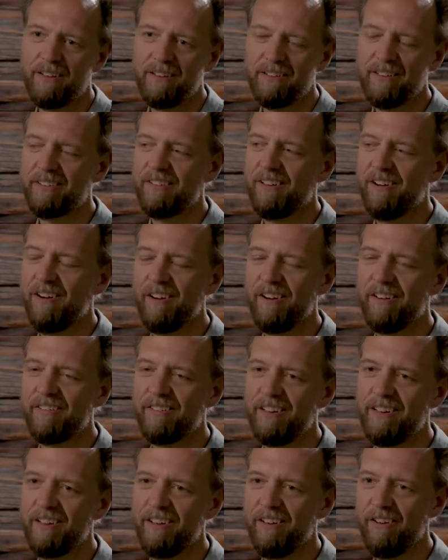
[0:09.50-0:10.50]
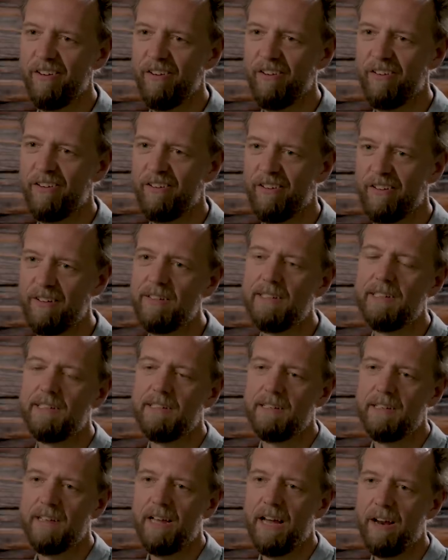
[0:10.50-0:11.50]
because that's the hardest thing to do,
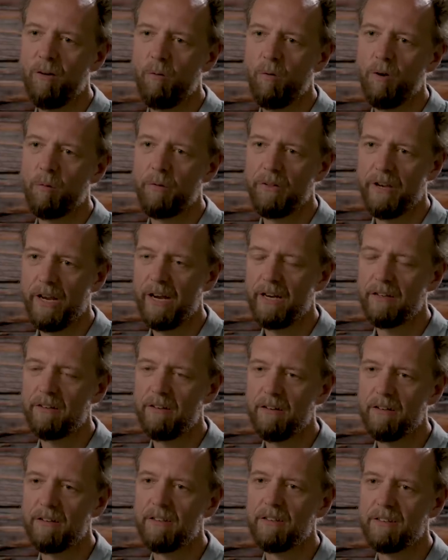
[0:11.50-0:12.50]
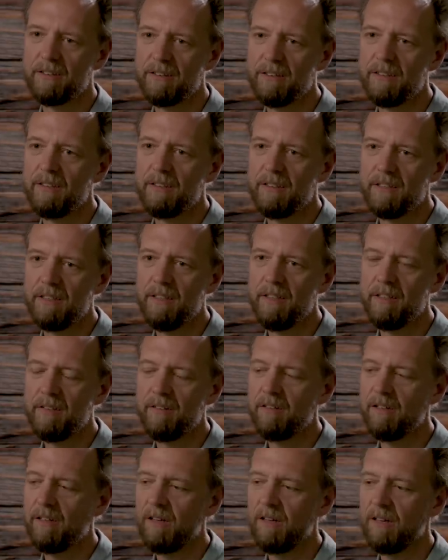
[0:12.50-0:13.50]
how to work with an actor.
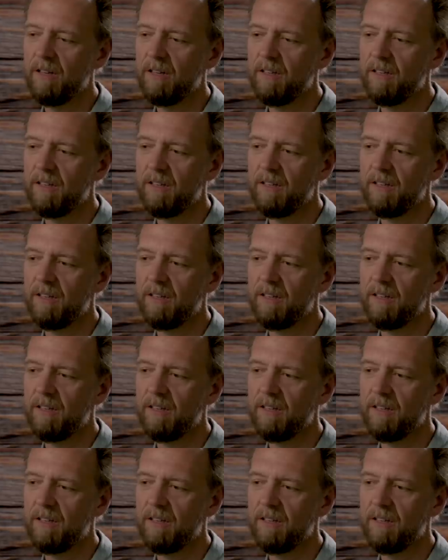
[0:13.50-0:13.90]
It's, and